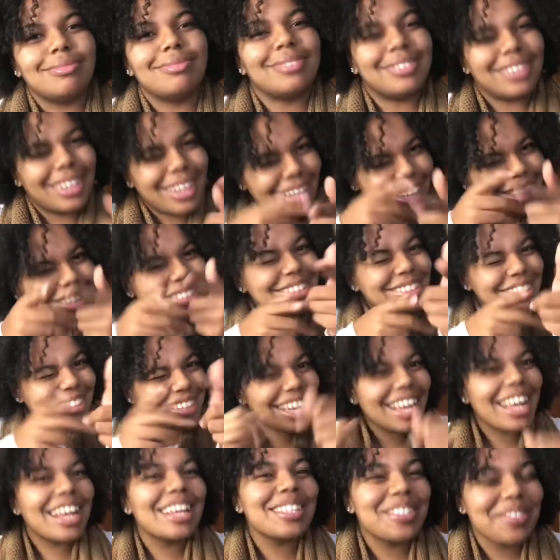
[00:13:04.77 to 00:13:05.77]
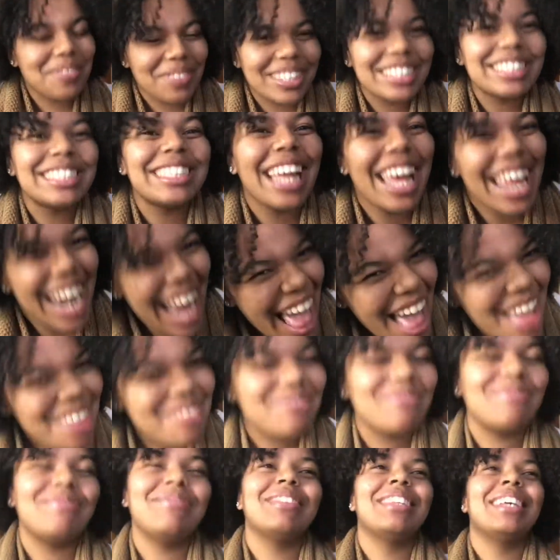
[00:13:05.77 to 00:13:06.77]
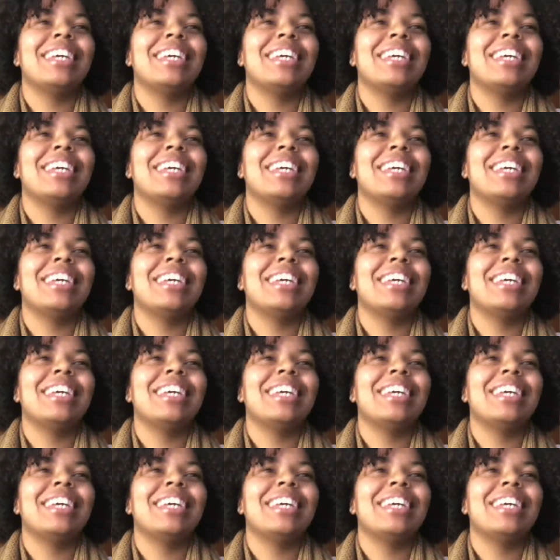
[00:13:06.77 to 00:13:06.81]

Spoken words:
Yeah, you see how I switched that up?